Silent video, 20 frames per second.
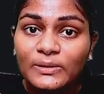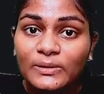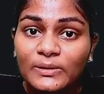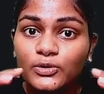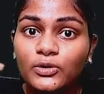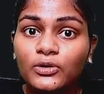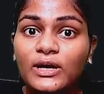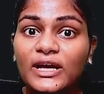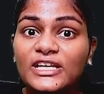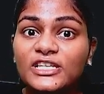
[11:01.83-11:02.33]

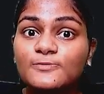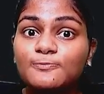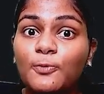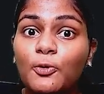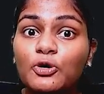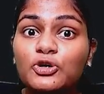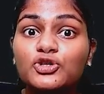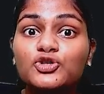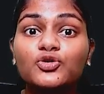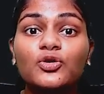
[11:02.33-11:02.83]
exposed
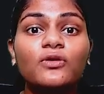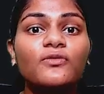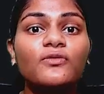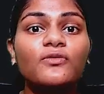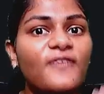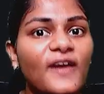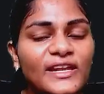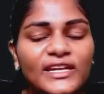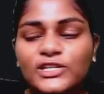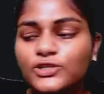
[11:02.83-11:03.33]
to a
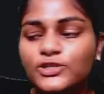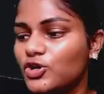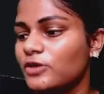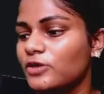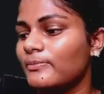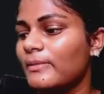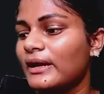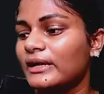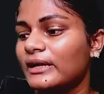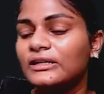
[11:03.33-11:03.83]
very strong
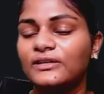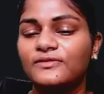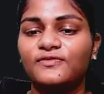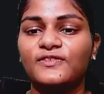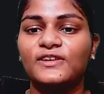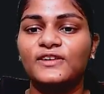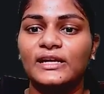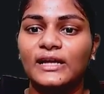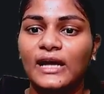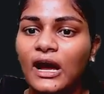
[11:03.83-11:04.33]
magnetic field.
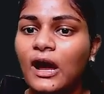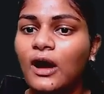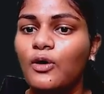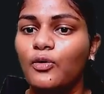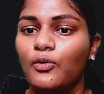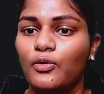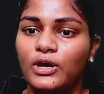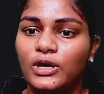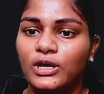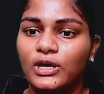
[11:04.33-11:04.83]
How?
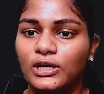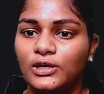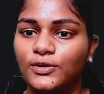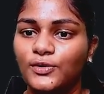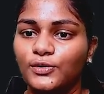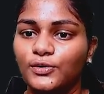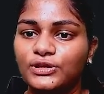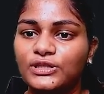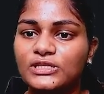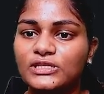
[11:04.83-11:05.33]
Look,
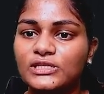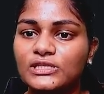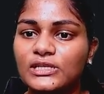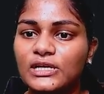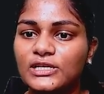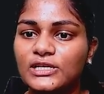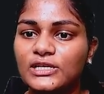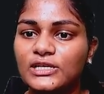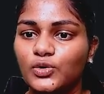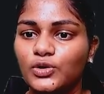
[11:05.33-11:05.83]
this is our
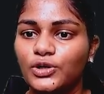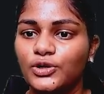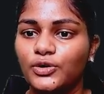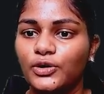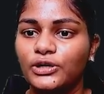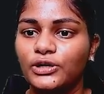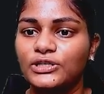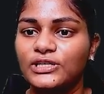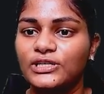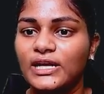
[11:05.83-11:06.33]
solenoid,
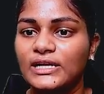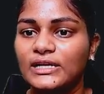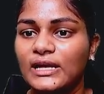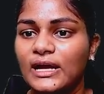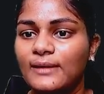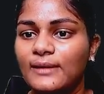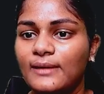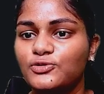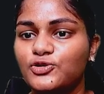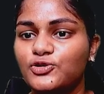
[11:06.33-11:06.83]
right? I'm
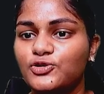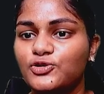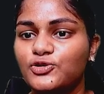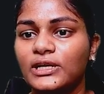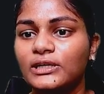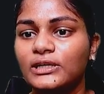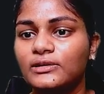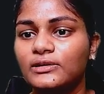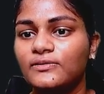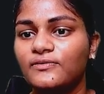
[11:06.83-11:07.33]
drawing it
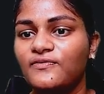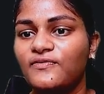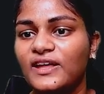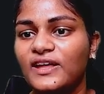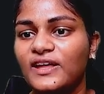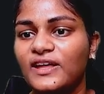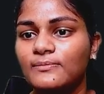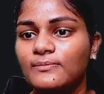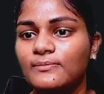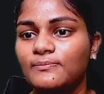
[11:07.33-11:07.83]

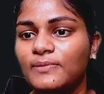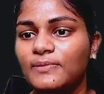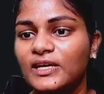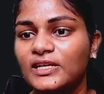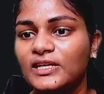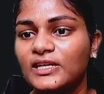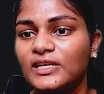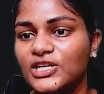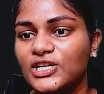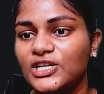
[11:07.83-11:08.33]
very big
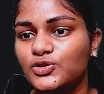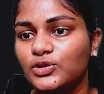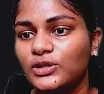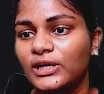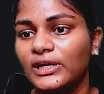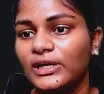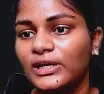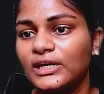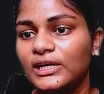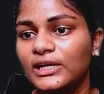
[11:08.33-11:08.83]
just so that I
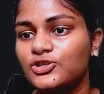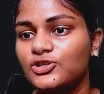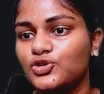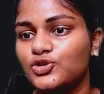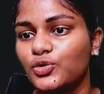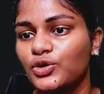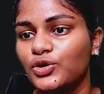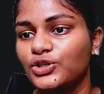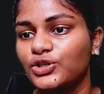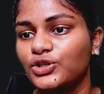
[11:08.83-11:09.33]
can show it
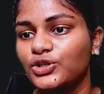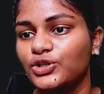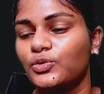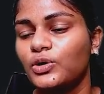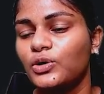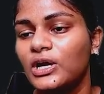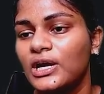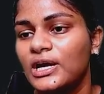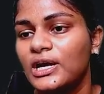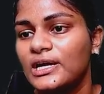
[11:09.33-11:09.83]
to you.
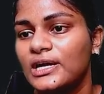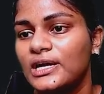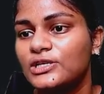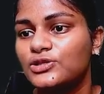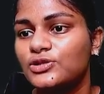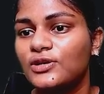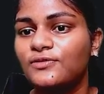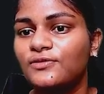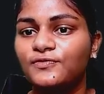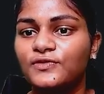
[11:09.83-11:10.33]
So
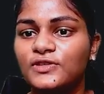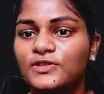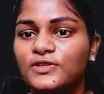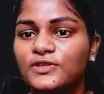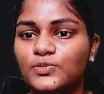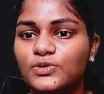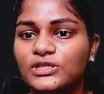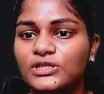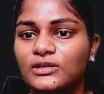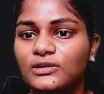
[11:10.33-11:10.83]
if this was
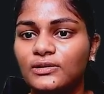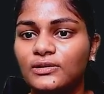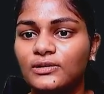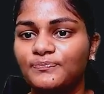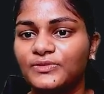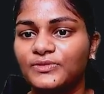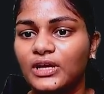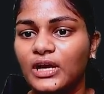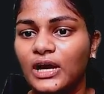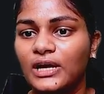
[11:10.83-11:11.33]
the
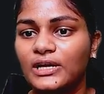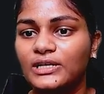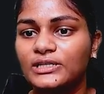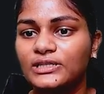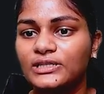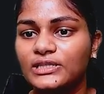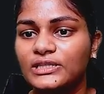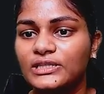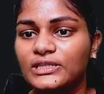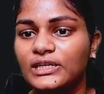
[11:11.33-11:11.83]
current in
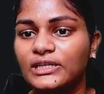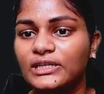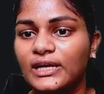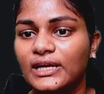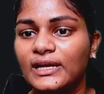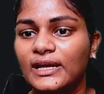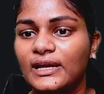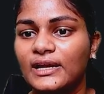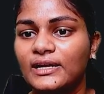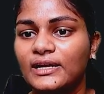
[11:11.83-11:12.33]
it and
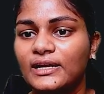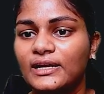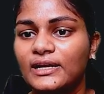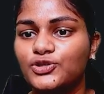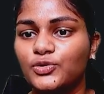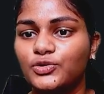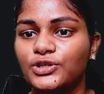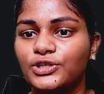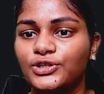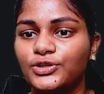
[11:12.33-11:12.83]
I had shown
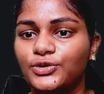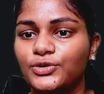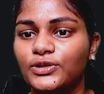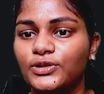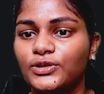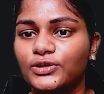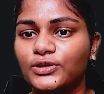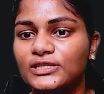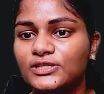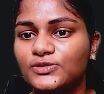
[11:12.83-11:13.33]
it to you that
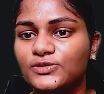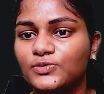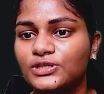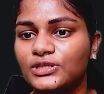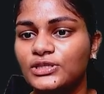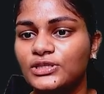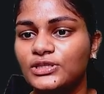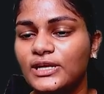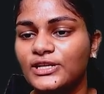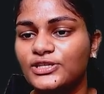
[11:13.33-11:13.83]
this was the
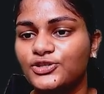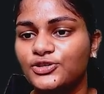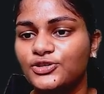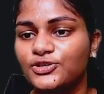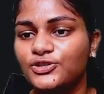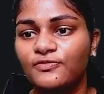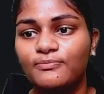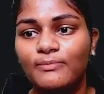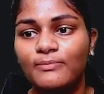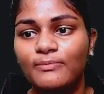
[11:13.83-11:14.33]
direction of
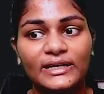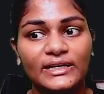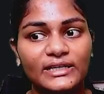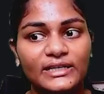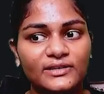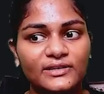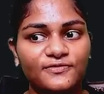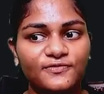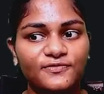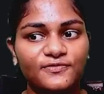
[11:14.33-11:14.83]
magnetic
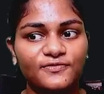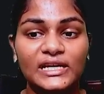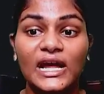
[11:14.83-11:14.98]
field.